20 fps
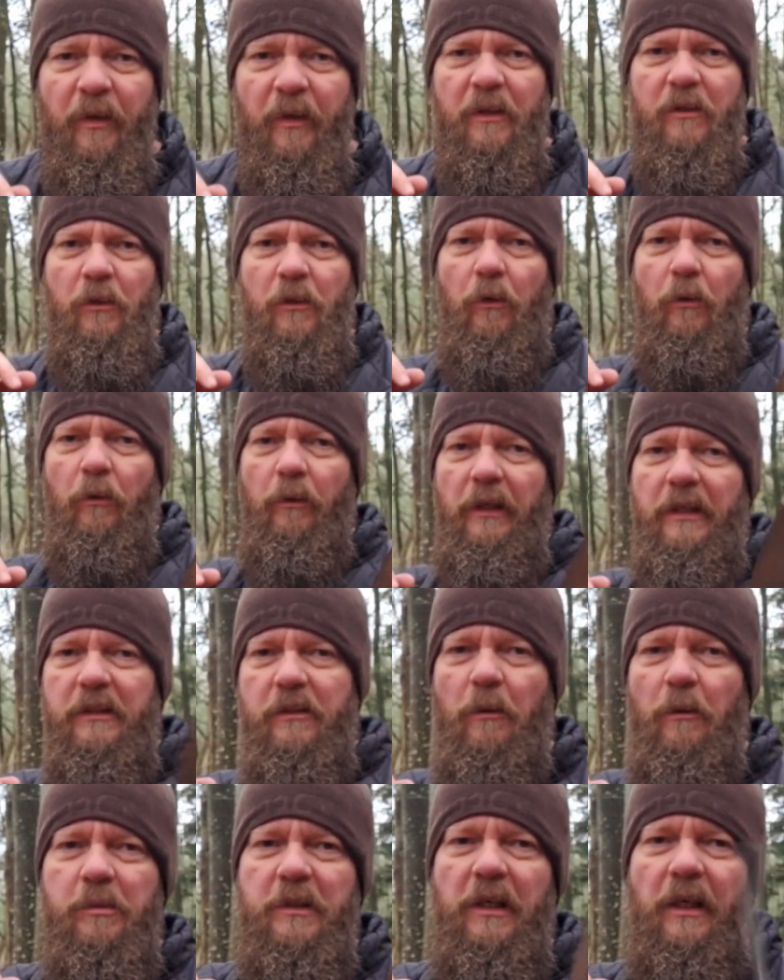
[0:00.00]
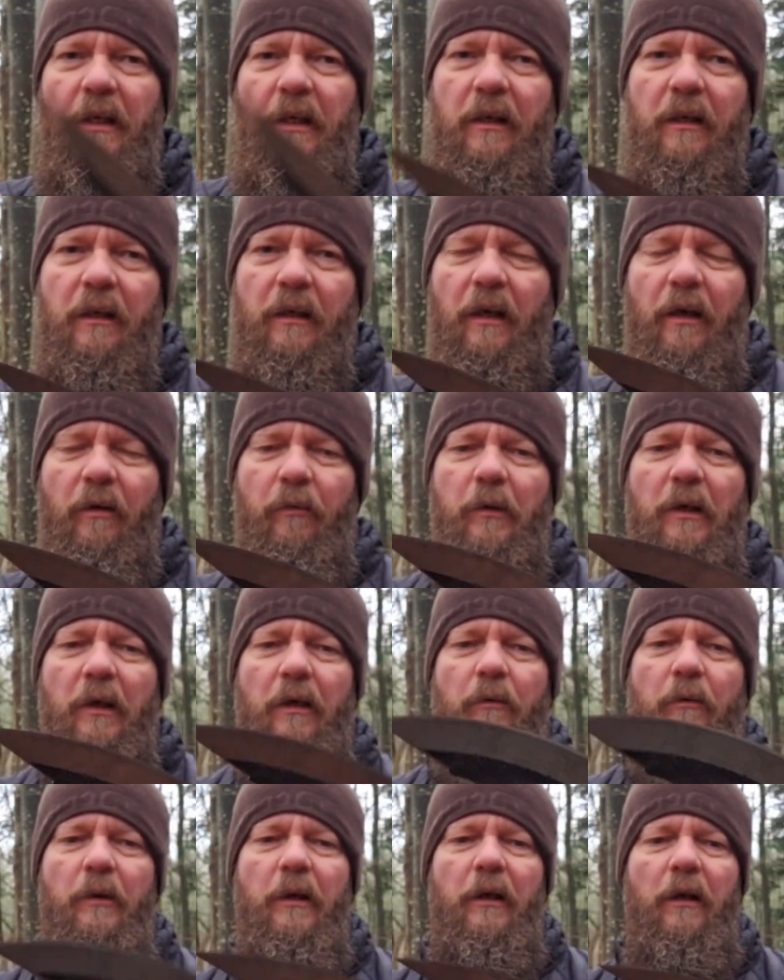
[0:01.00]
So that's something I
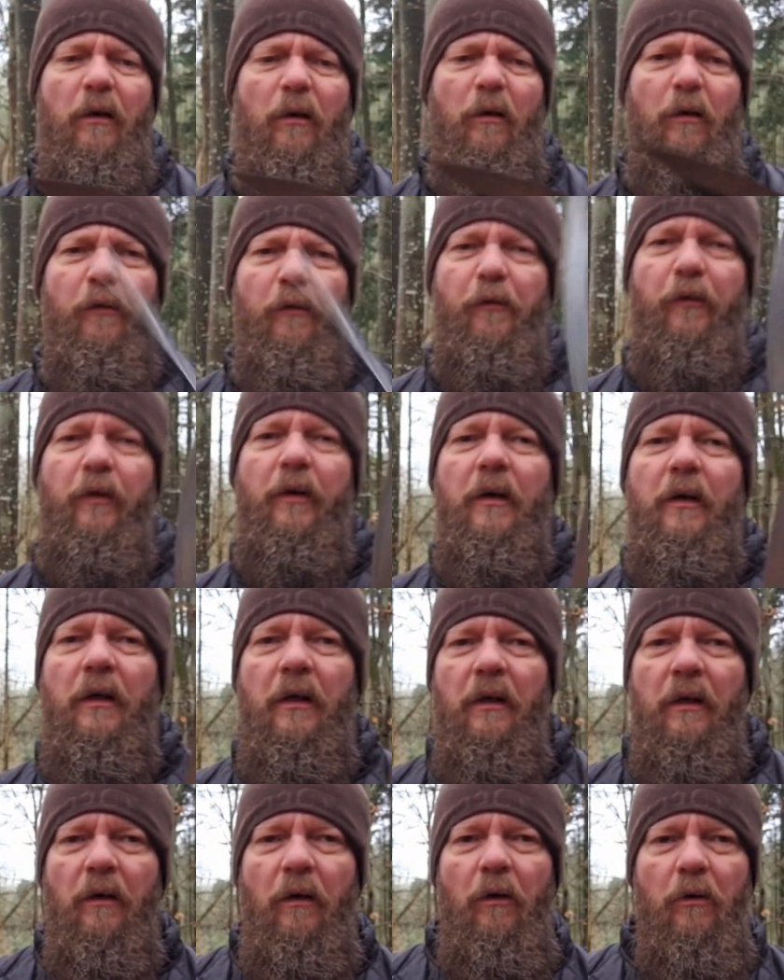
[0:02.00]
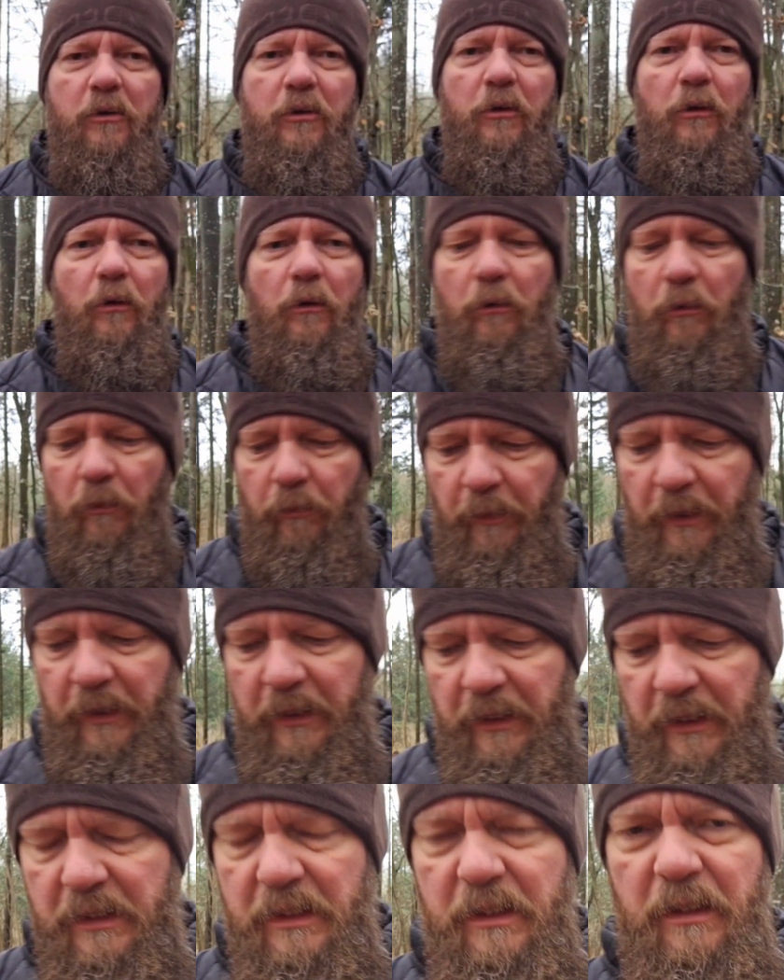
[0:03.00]
really love also with
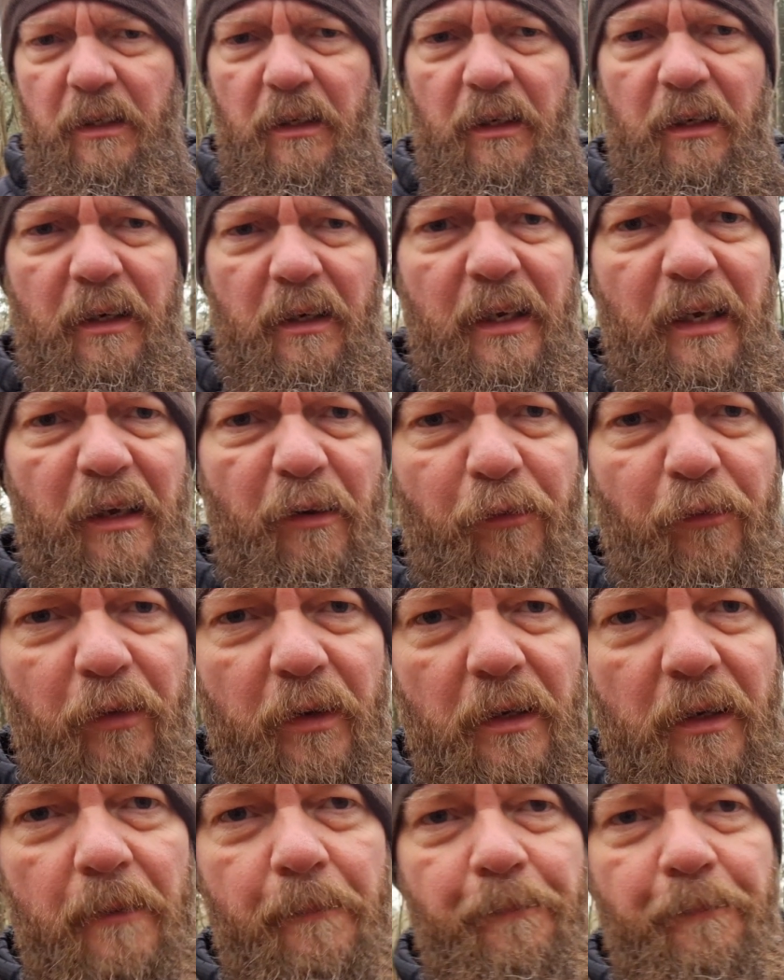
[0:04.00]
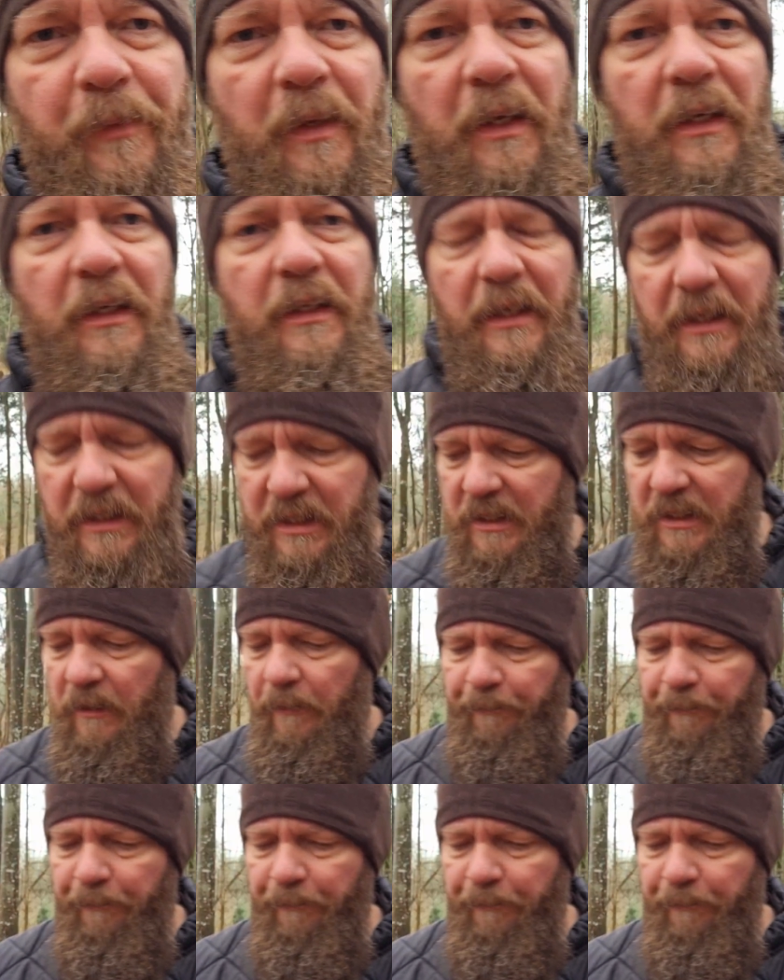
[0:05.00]
this knife here. Yes,